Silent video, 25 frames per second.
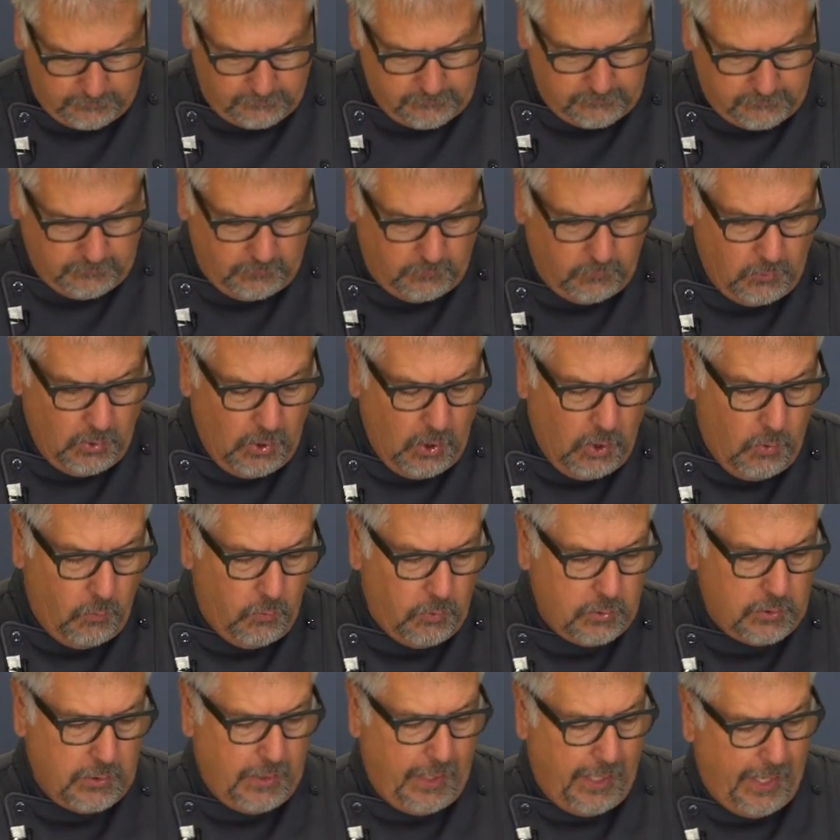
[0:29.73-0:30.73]
So we're
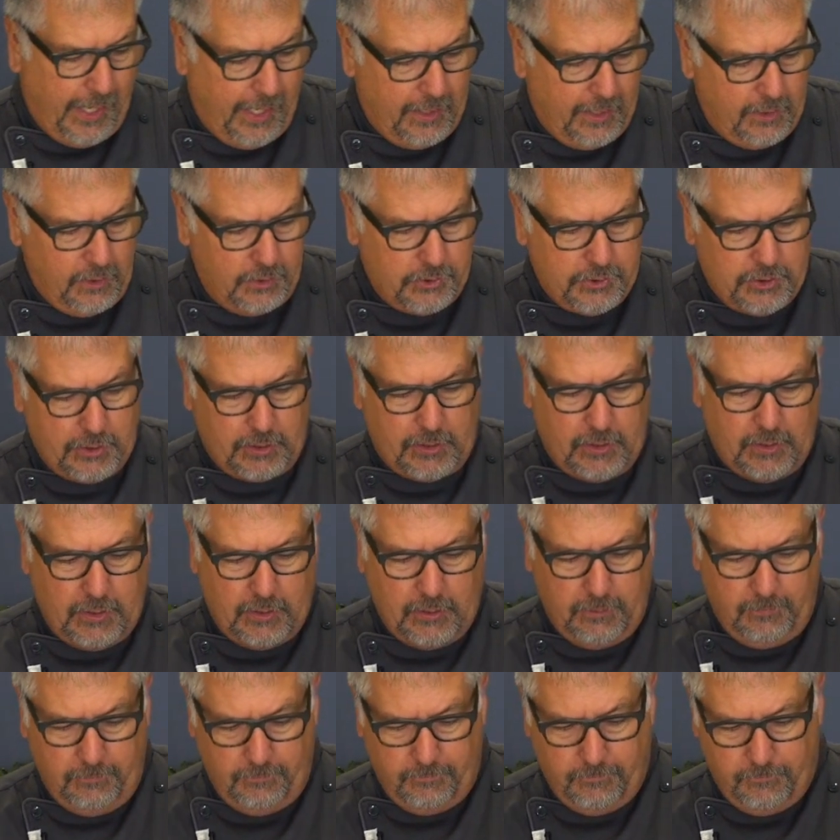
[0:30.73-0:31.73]
gonna add our chicken
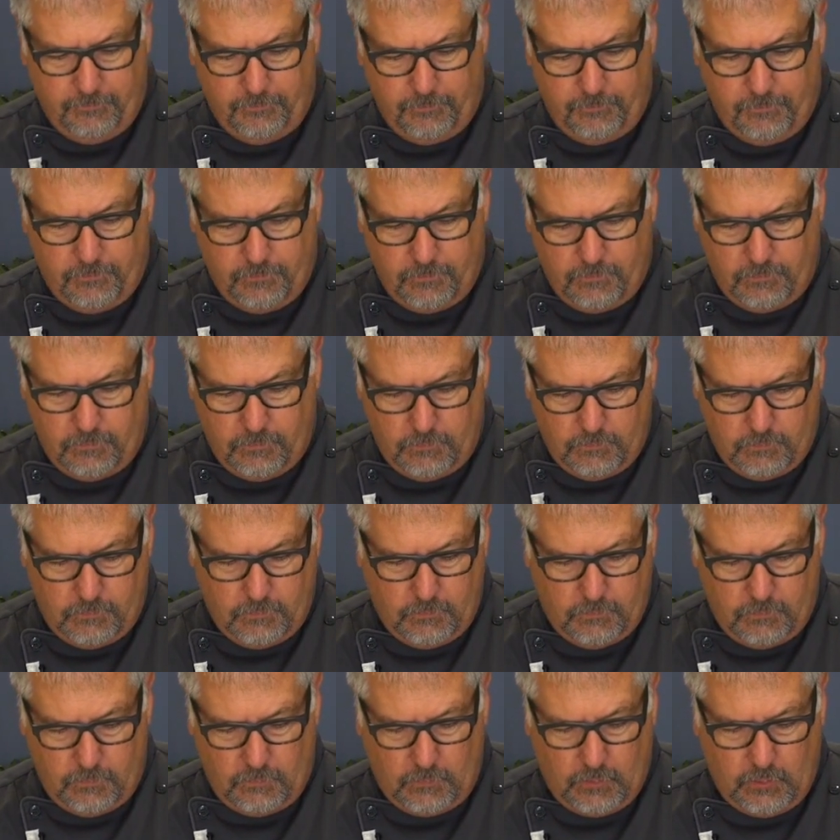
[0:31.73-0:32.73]
in
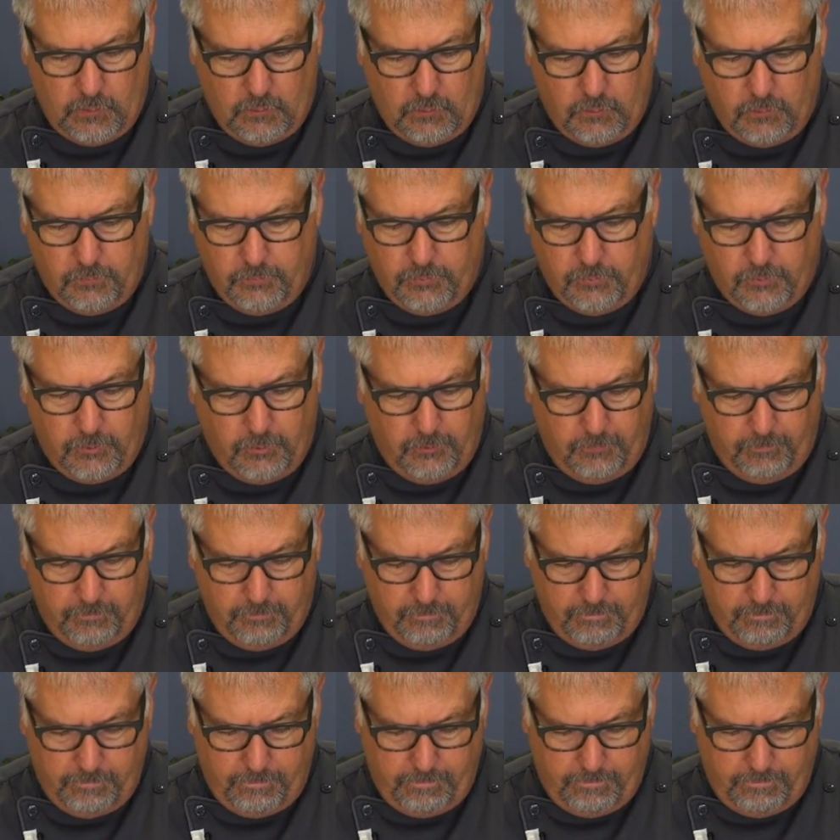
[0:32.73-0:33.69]
to a bowl.